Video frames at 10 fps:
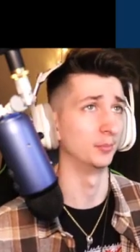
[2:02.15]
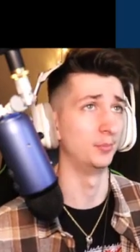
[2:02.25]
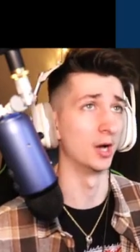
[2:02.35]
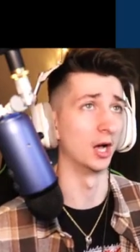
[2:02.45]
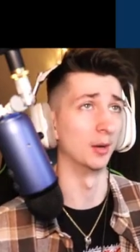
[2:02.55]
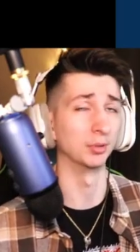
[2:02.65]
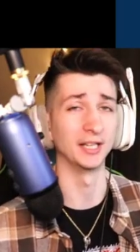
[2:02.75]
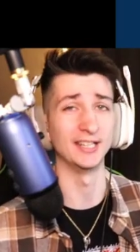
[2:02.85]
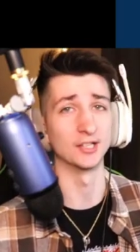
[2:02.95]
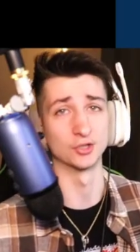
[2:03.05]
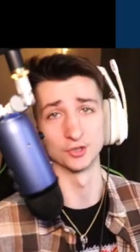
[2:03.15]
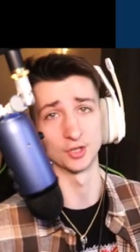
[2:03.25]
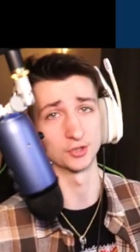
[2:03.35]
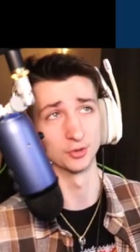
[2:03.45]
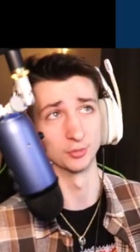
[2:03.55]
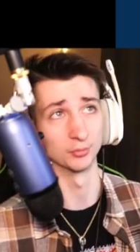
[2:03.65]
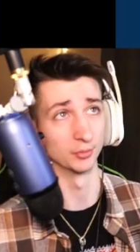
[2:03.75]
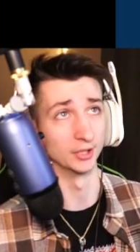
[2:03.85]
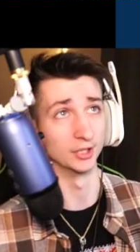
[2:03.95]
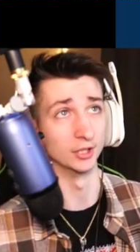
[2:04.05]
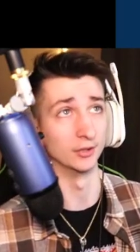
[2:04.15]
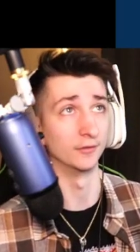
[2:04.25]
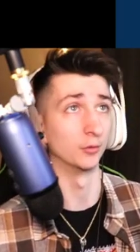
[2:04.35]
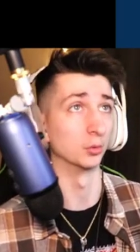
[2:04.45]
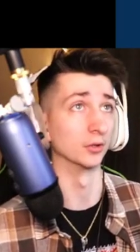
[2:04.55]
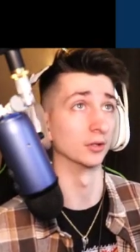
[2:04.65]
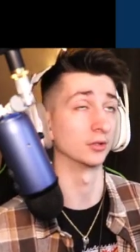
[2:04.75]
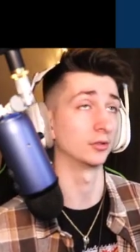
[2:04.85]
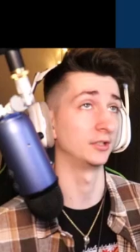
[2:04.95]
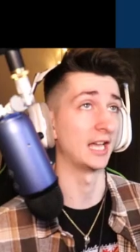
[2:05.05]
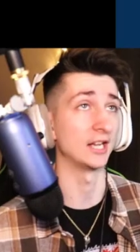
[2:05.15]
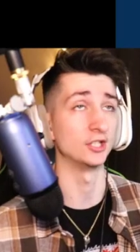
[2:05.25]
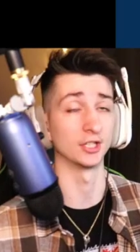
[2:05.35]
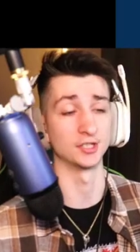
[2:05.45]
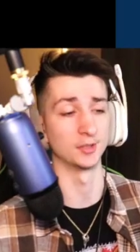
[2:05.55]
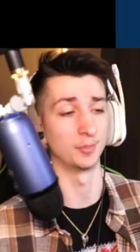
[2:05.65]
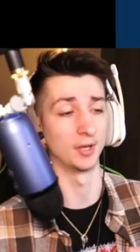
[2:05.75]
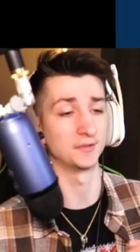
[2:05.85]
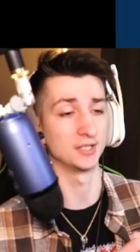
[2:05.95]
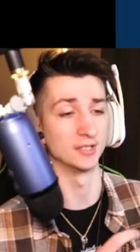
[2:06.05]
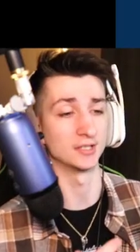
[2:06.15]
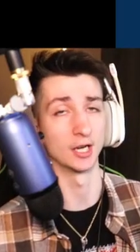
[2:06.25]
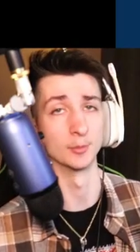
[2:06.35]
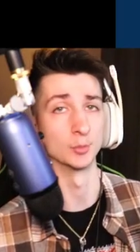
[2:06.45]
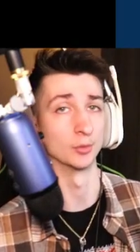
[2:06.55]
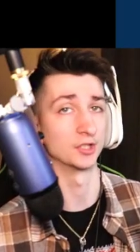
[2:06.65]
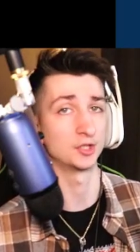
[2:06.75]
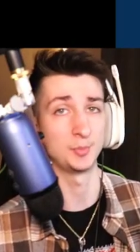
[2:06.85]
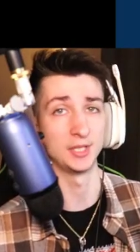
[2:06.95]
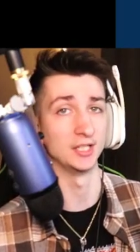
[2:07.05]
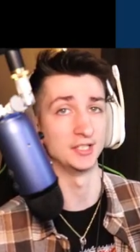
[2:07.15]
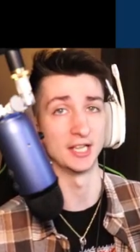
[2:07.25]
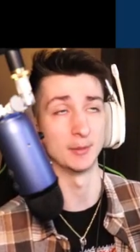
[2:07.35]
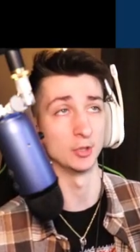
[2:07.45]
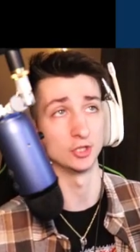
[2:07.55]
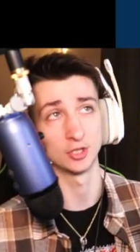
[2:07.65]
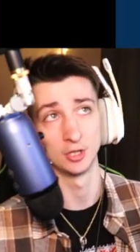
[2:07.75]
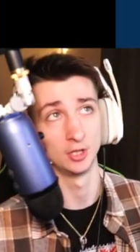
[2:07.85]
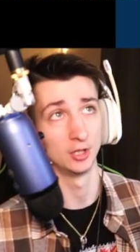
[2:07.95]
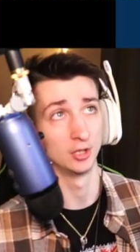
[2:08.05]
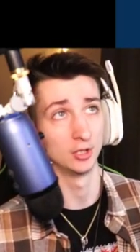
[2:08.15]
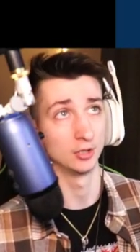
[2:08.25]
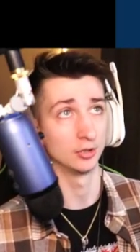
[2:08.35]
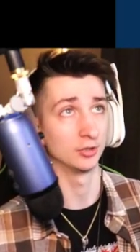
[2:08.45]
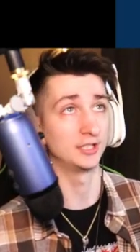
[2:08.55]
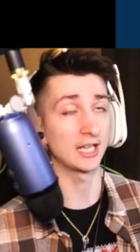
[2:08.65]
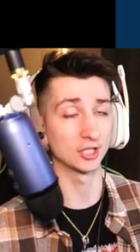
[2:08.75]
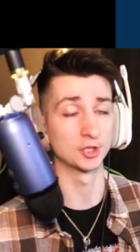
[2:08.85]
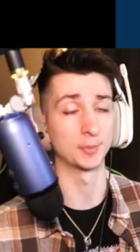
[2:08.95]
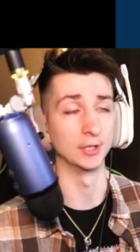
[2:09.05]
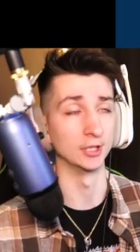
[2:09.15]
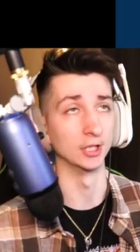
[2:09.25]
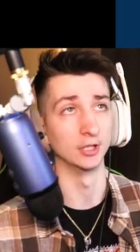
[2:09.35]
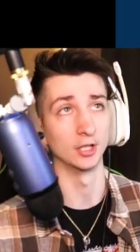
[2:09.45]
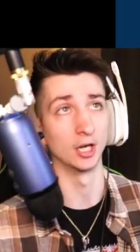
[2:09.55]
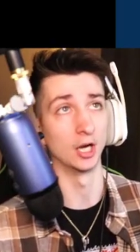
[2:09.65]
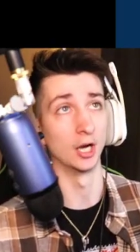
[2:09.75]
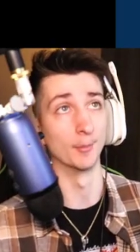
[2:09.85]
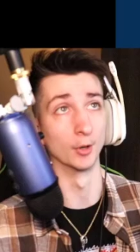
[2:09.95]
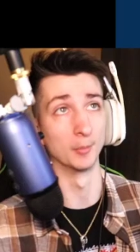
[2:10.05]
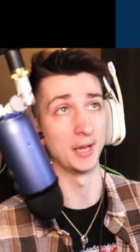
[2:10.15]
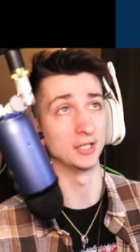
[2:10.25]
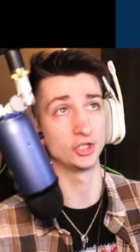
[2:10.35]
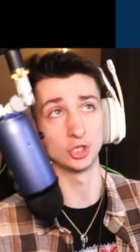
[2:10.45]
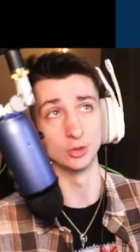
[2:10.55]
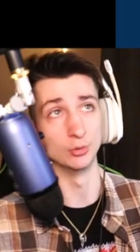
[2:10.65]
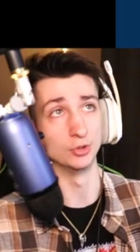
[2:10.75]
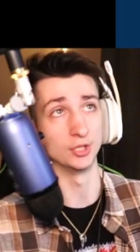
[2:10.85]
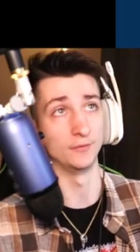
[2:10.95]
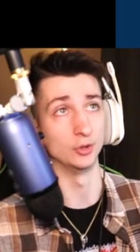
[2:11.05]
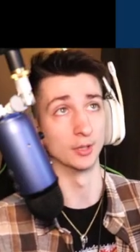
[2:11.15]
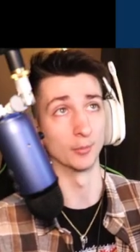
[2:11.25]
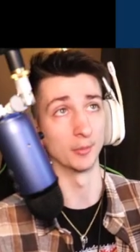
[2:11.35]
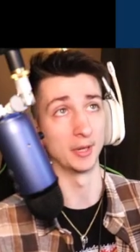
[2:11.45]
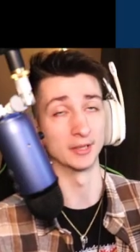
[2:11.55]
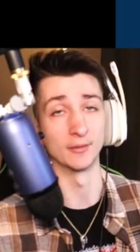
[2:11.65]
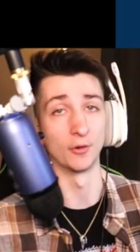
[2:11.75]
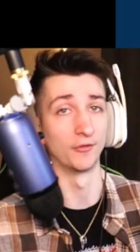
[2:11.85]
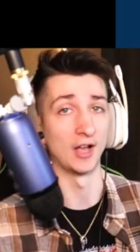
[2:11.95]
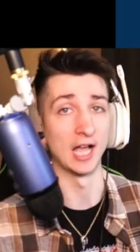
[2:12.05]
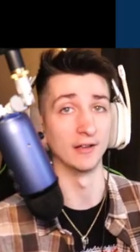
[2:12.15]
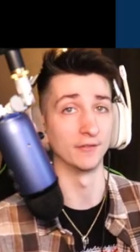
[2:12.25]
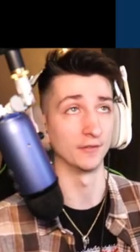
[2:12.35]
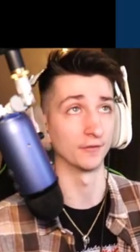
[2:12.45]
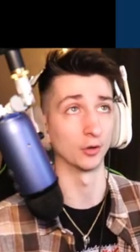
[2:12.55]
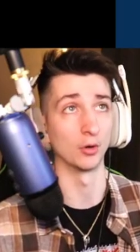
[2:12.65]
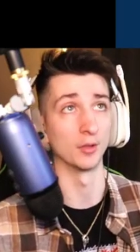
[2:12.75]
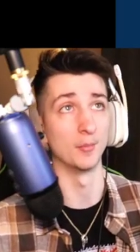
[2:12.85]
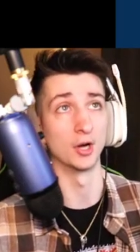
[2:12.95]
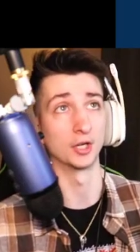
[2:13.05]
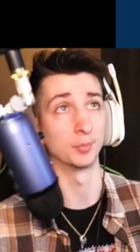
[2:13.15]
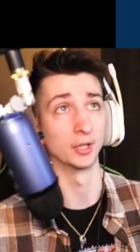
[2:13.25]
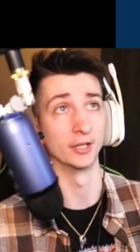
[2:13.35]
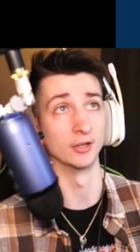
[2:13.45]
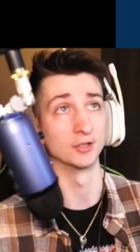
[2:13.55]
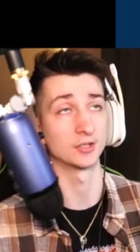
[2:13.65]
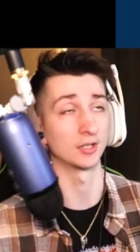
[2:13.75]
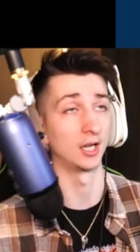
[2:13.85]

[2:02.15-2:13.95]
Blade Dancer is also really good for Gadget because it buffs the entire board. Speed, damage. Gadget's pretty good. Mermaid's huge if you get Mermaid level 5 for all the monk players.